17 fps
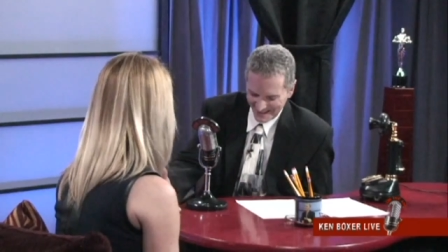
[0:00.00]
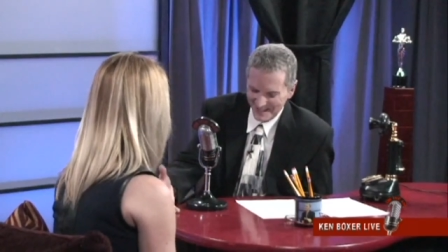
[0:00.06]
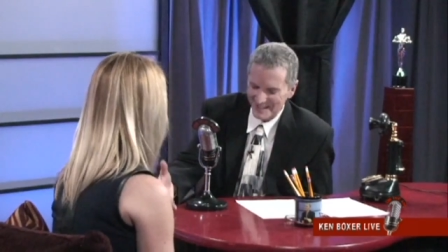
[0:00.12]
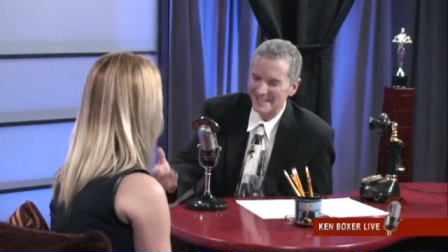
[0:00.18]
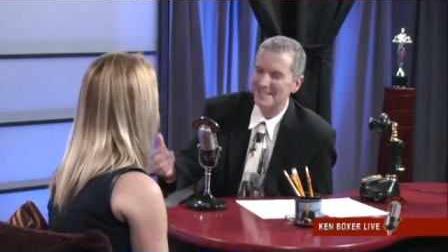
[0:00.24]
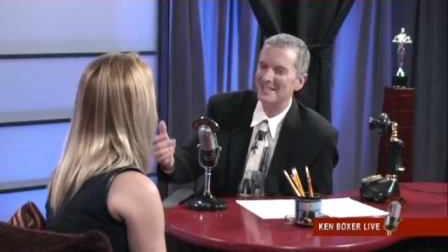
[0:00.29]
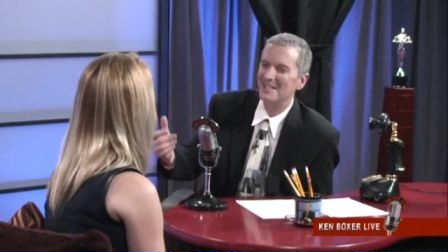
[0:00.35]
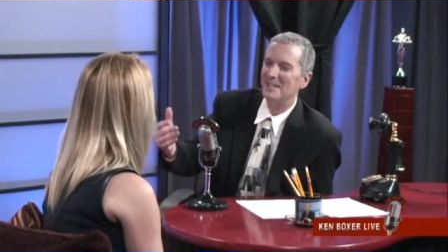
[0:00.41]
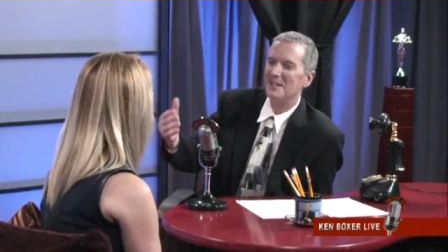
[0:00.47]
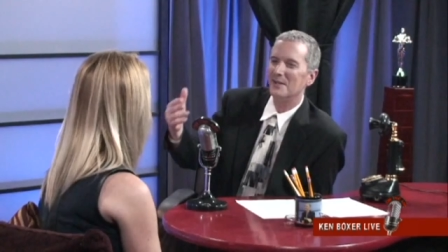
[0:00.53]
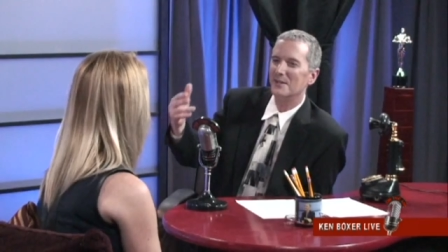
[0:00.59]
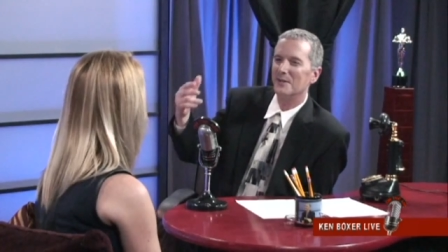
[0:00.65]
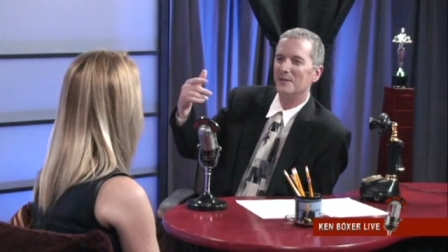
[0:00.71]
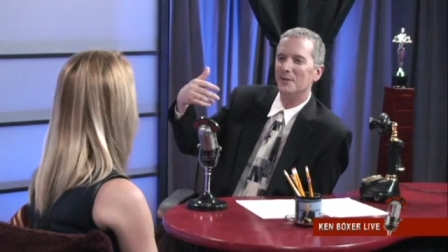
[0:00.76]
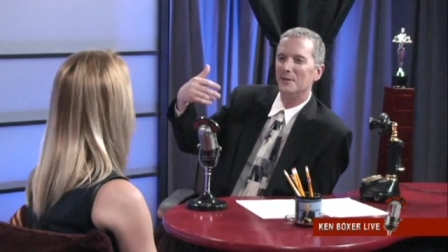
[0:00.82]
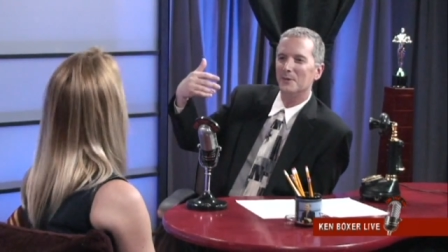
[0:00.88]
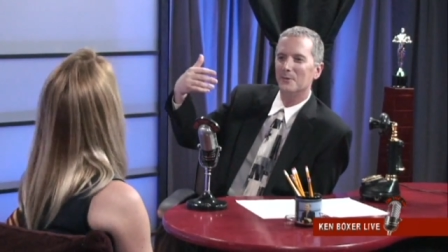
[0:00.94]
this
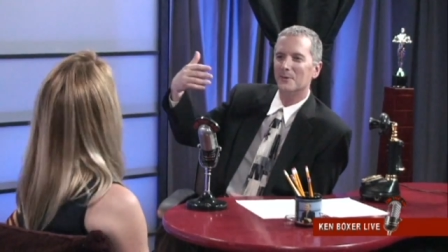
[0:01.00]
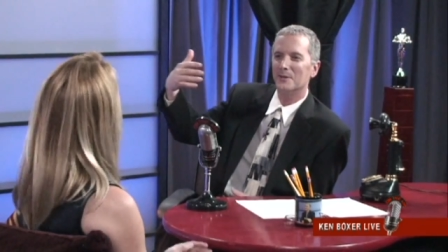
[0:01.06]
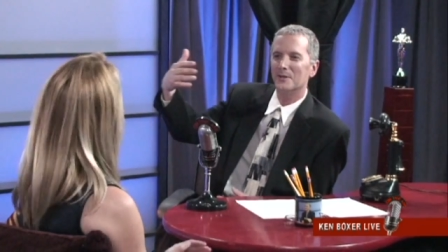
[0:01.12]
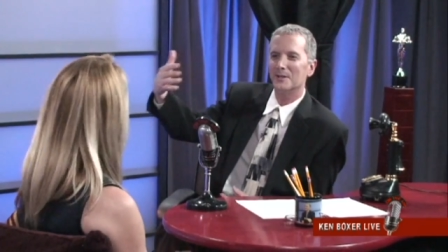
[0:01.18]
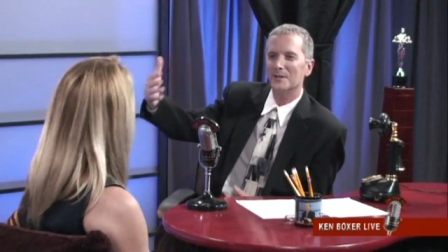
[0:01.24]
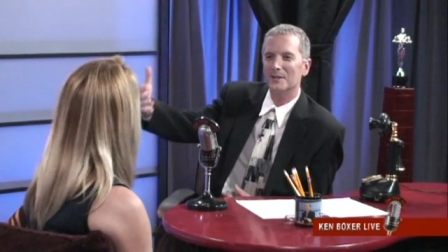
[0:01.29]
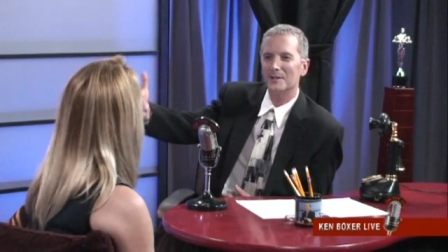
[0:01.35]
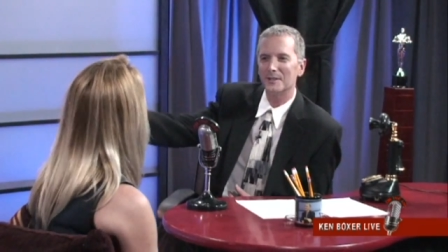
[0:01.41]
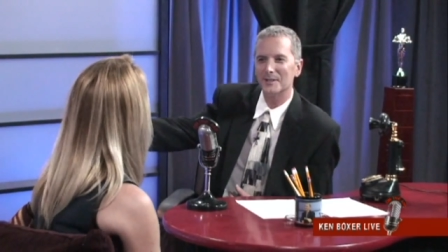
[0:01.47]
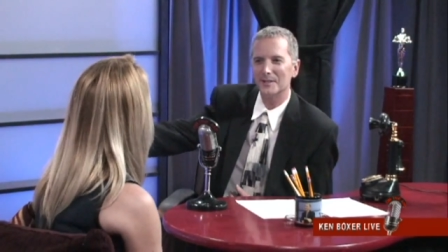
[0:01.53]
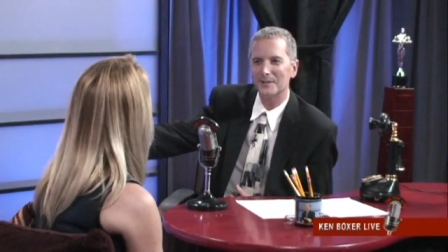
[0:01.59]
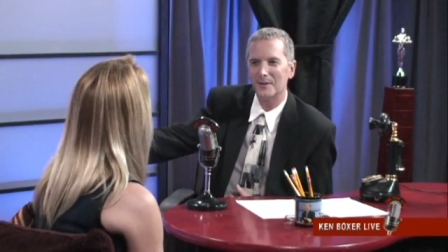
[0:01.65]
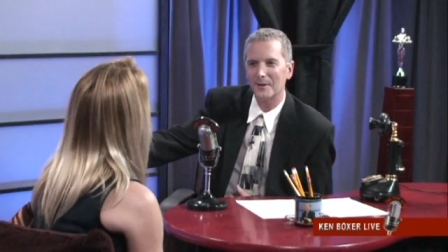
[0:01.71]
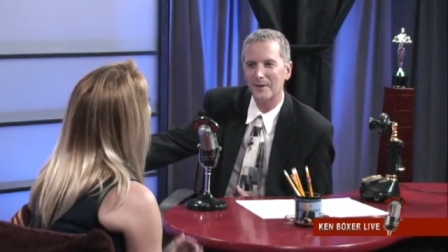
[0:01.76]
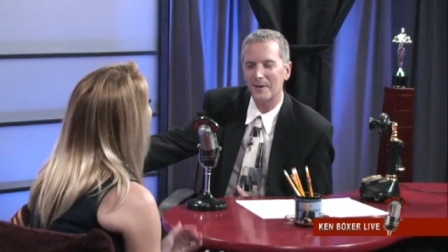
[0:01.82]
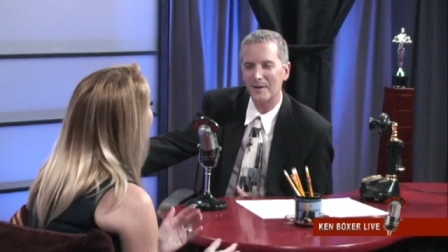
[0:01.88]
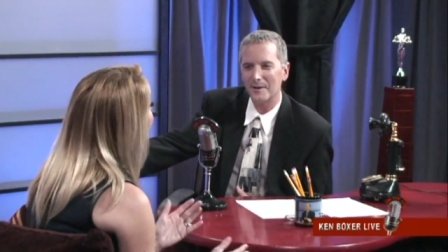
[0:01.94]
year you were
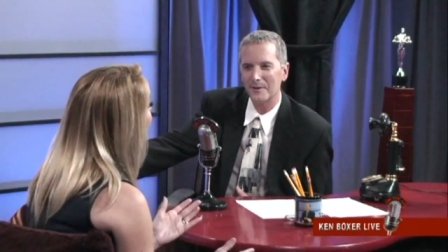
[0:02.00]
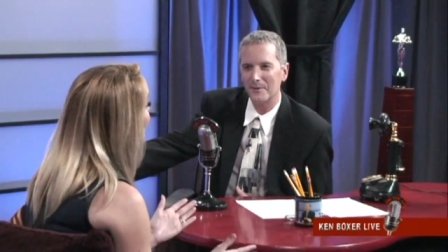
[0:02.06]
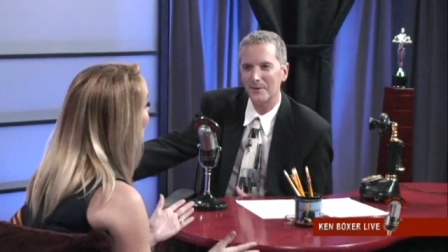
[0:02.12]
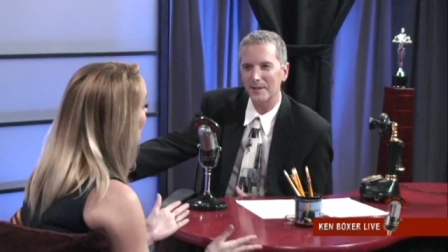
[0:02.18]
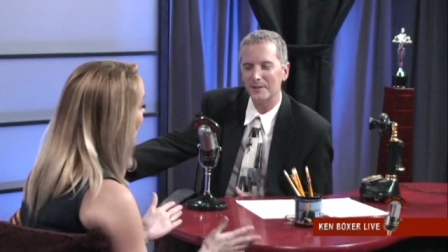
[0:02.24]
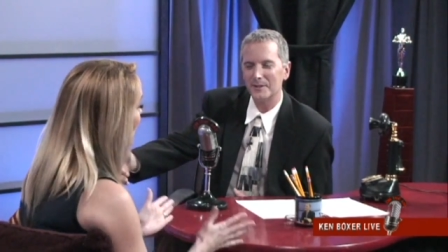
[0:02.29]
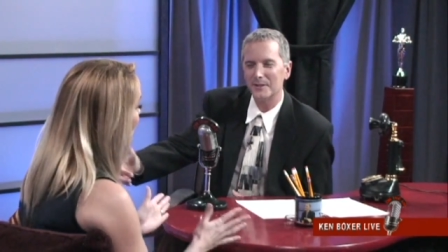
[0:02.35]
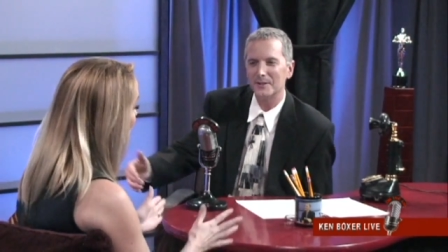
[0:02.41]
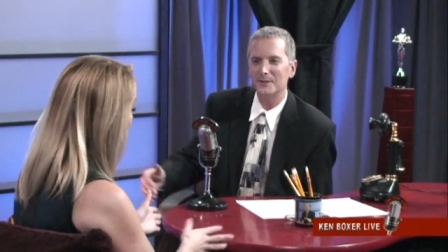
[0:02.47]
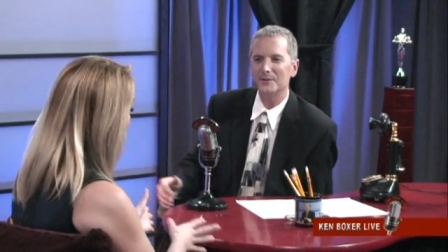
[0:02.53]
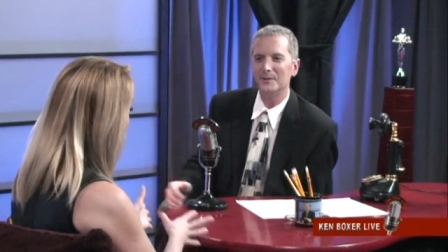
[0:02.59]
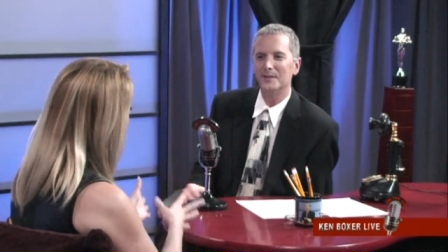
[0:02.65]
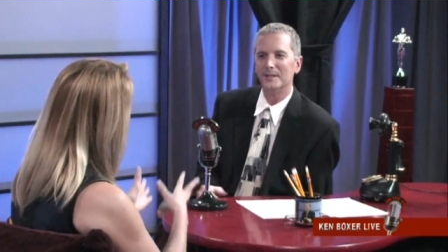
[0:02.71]
or are yeah, going well, to.